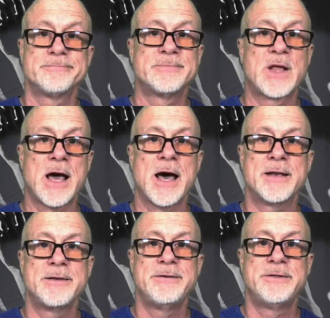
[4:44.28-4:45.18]

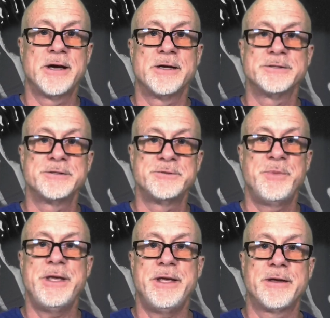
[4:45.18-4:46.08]
God does
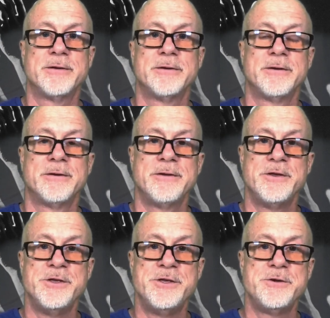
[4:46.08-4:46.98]
speak.
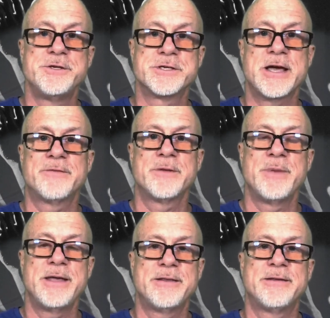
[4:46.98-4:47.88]
You just have to
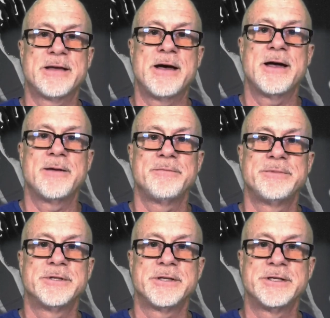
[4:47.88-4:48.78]
make the time
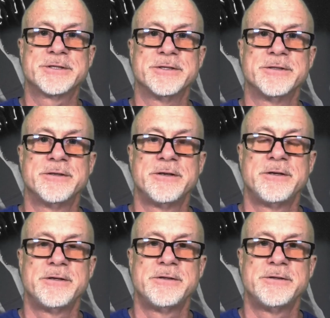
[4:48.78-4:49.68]
to listen.
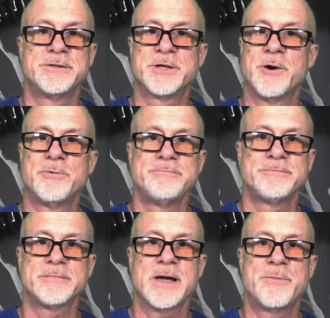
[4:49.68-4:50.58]
So,
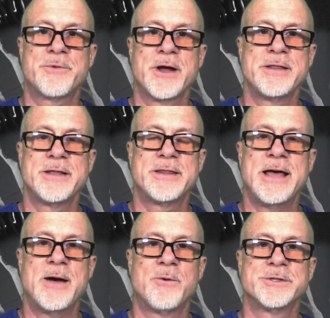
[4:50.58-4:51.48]
I pray that
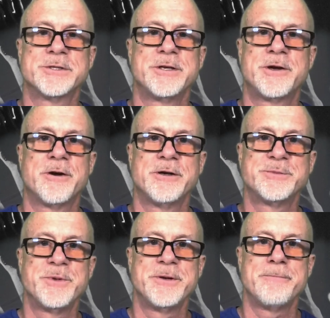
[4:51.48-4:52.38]
that was an
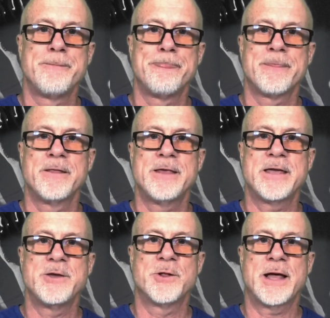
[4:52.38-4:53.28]
encouragement
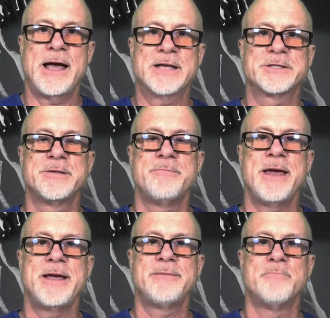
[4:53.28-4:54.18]
that you'll actually
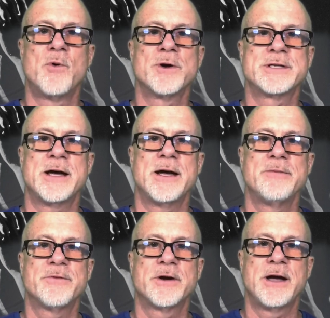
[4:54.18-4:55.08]
make more
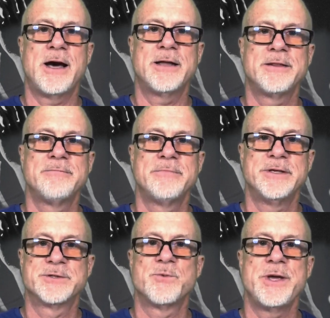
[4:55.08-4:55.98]
time for God
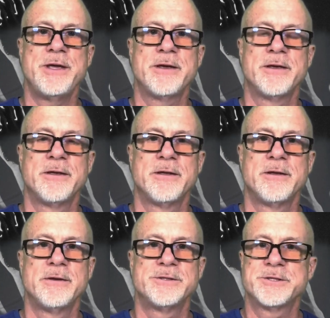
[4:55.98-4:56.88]
this week.
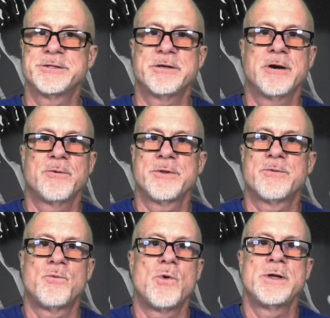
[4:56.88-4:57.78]
Just start
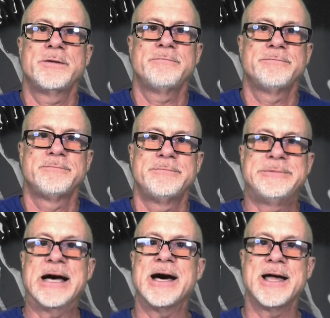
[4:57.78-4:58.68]
with one
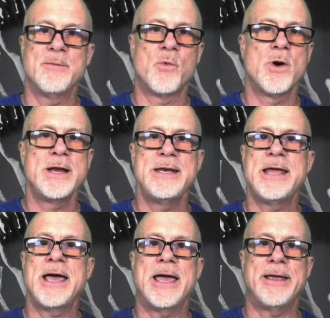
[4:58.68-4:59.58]
time, one
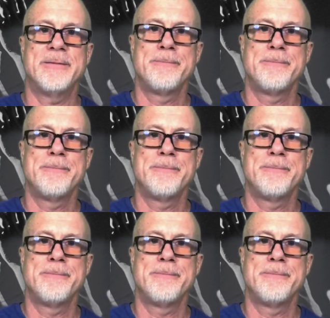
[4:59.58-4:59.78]
day.